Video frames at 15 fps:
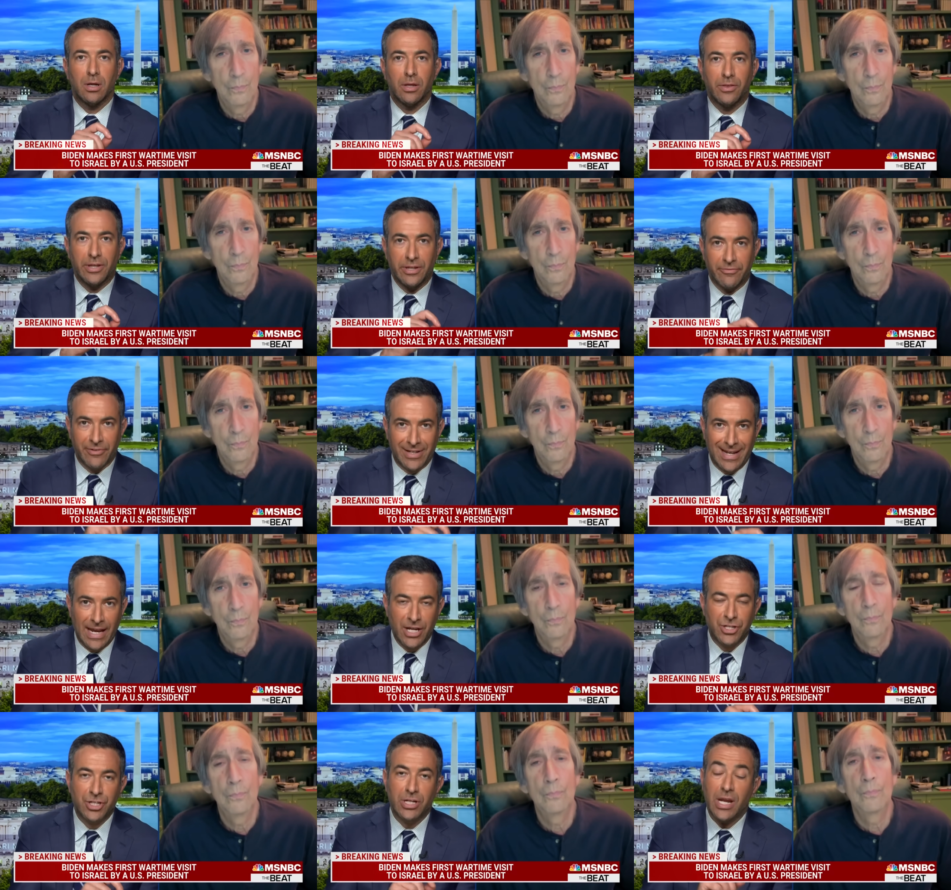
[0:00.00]
Speaker 1: the
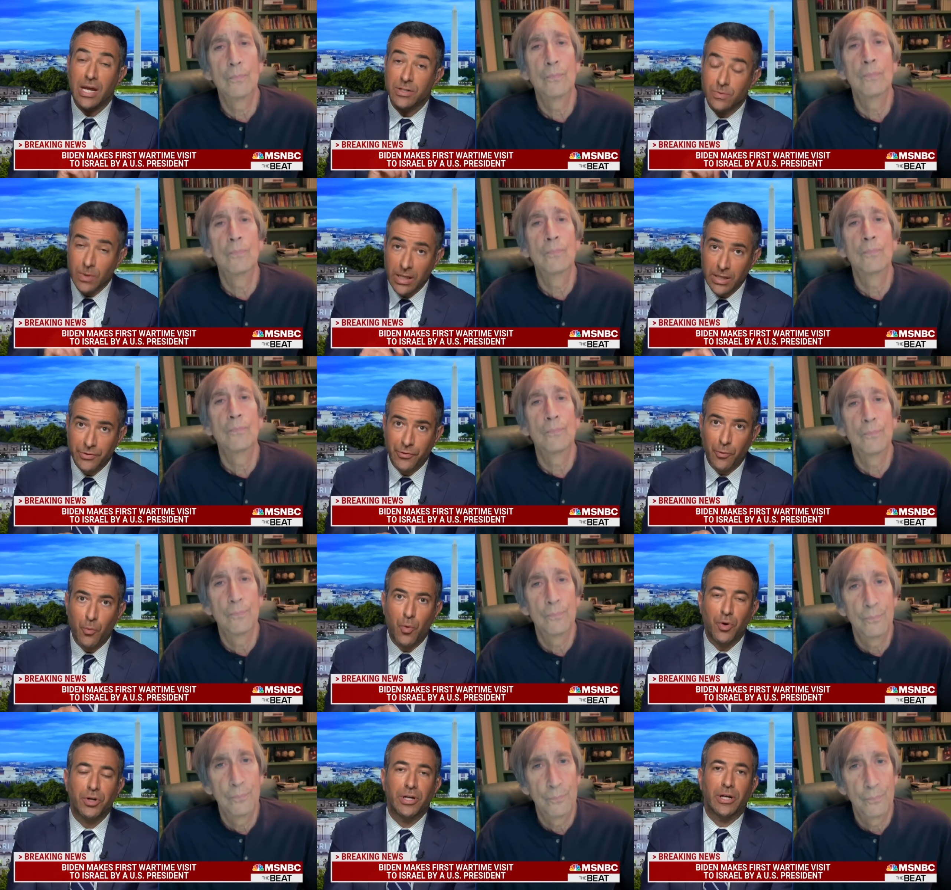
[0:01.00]
invocation as well as the
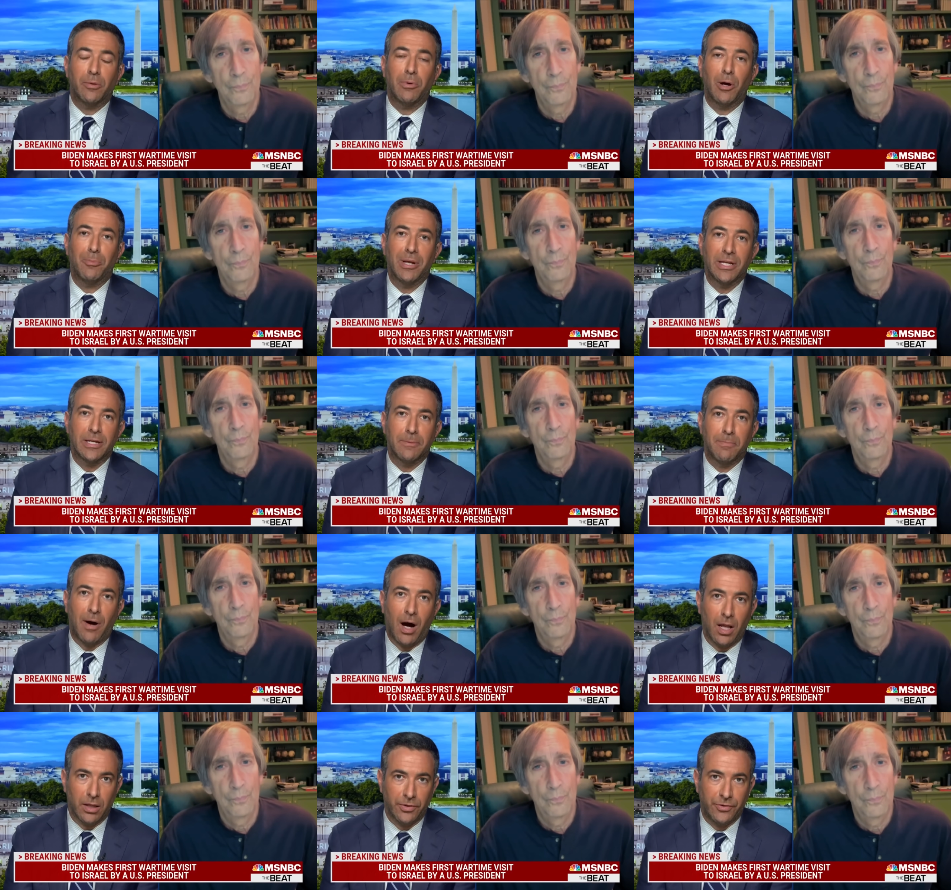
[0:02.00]
warning about making
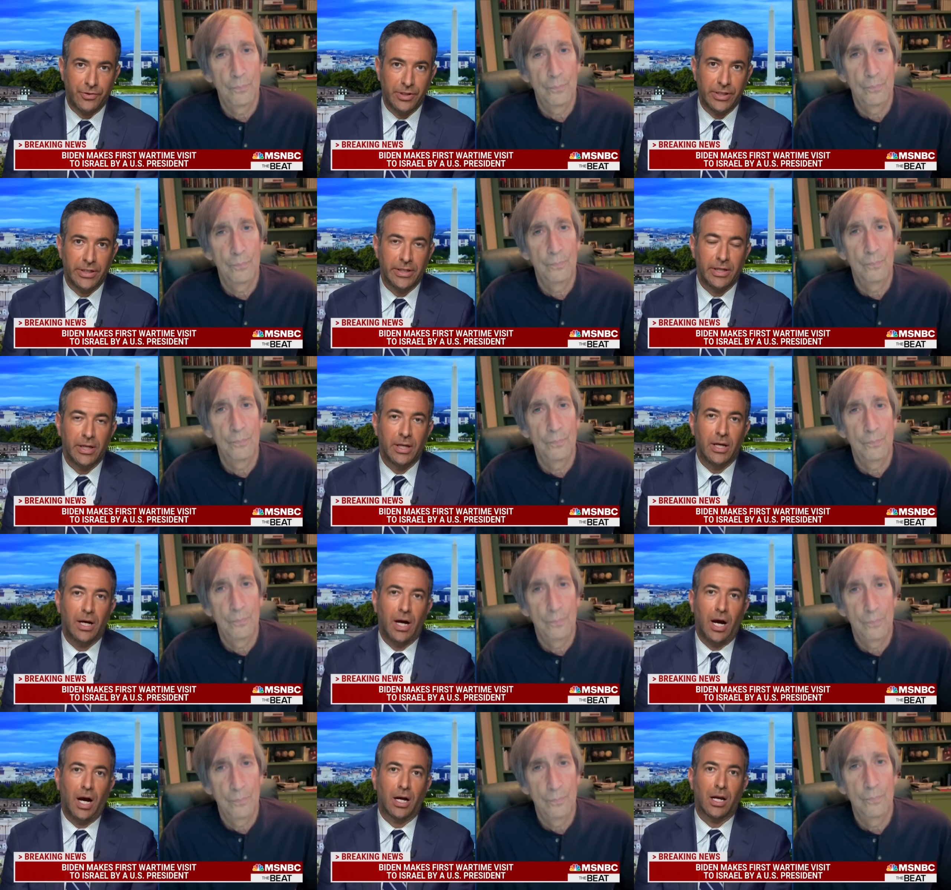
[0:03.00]
policy
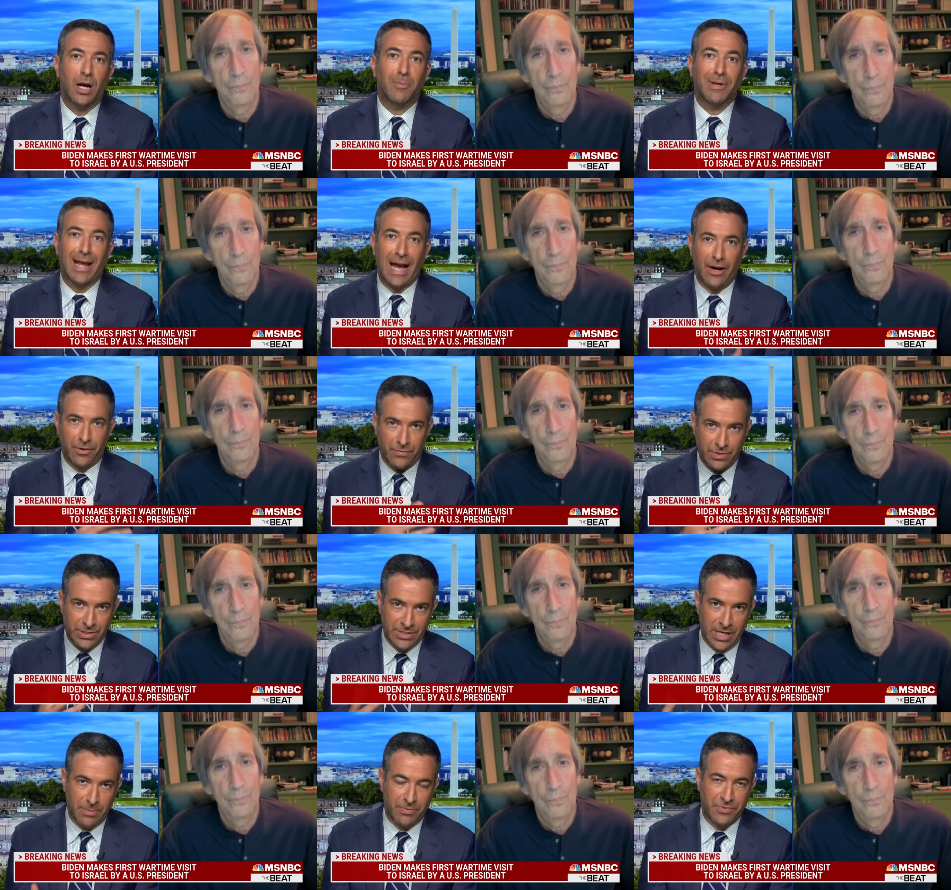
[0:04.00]
uh, coming out of
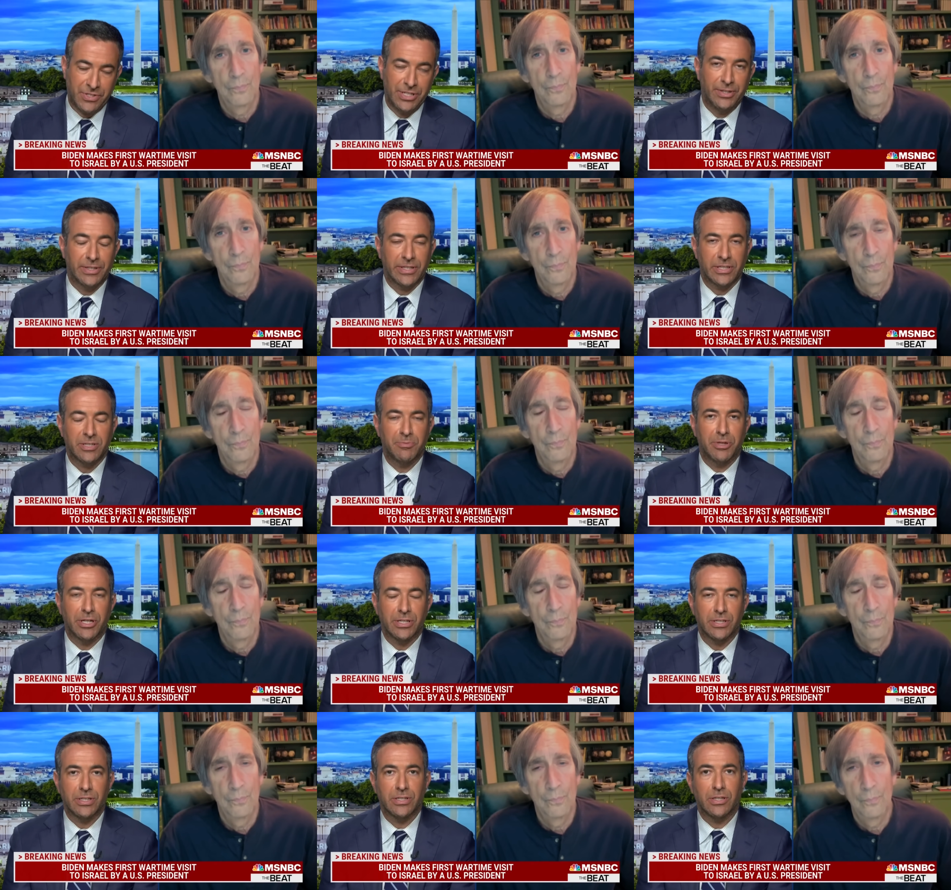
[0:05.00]
these type of searing
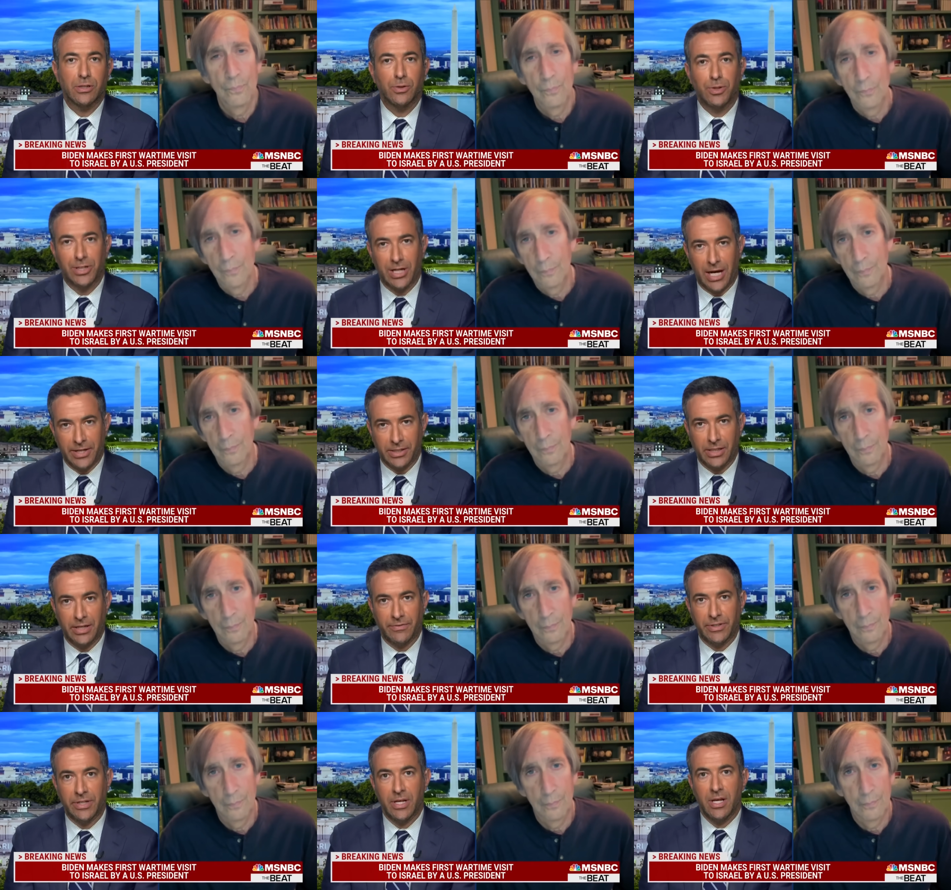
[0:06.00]
experiences, including
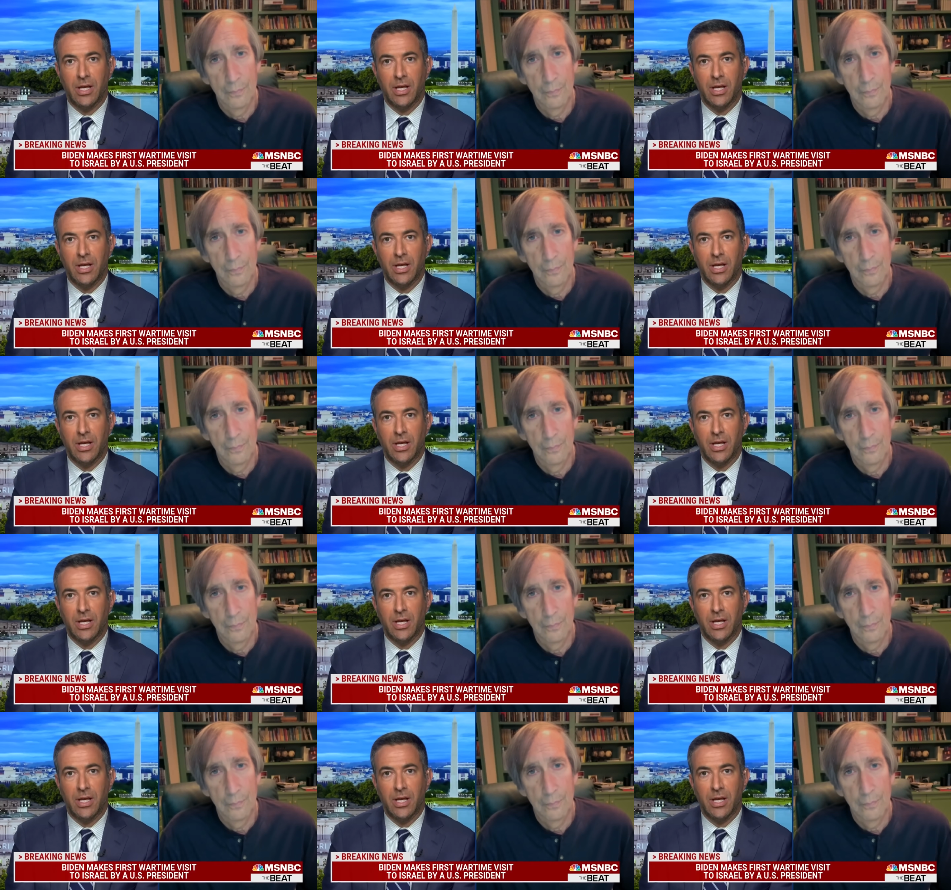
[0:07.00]
9/11.